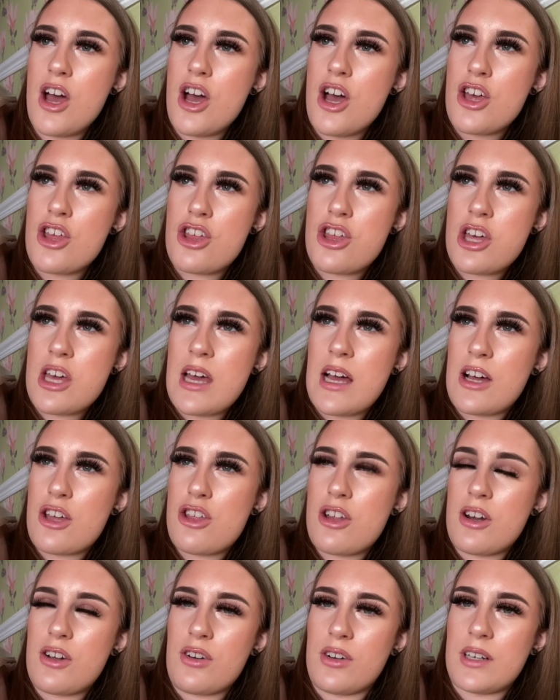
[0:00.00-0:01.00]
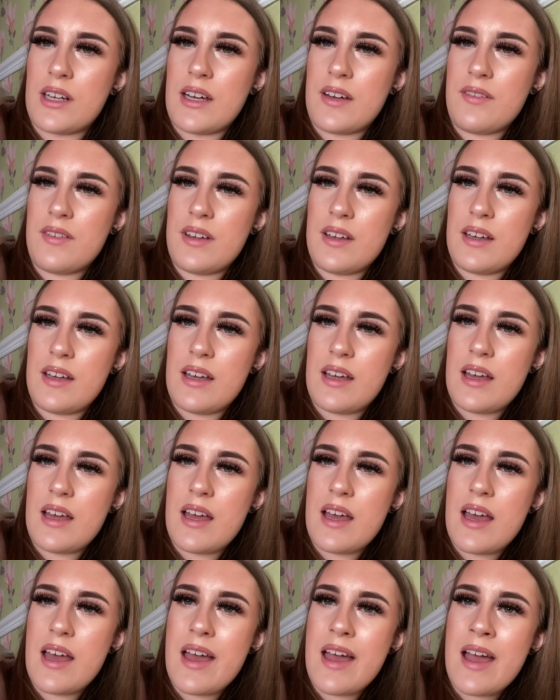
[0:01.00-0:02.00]
she actually got it
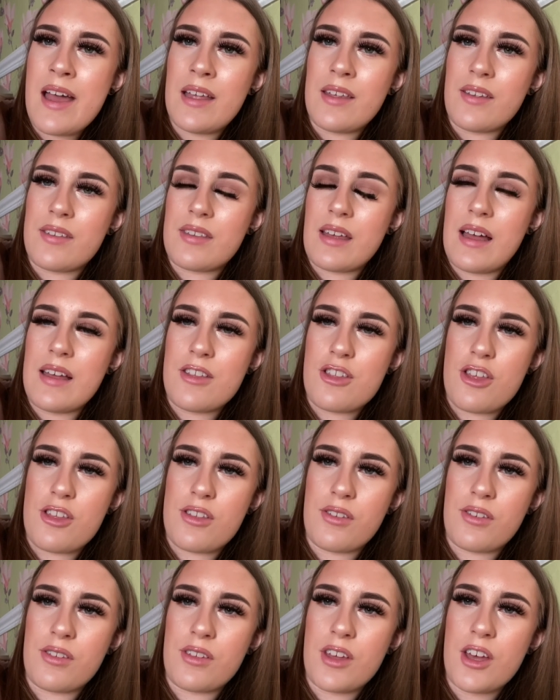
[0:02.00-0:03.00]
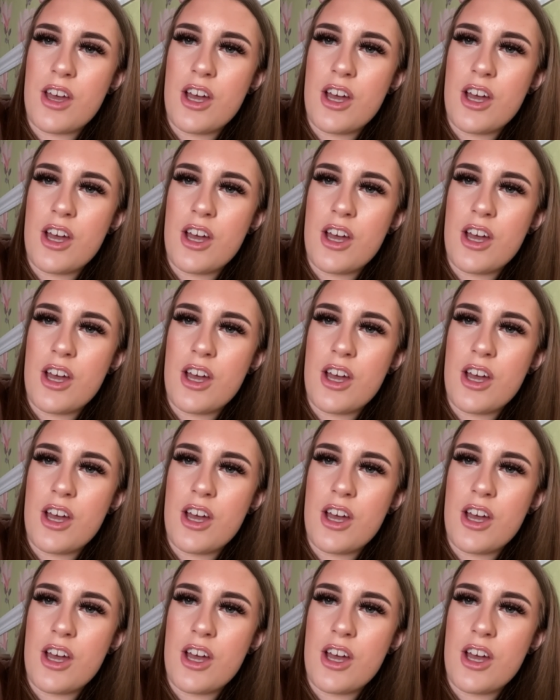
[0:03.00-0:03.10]
in a setting she doesn't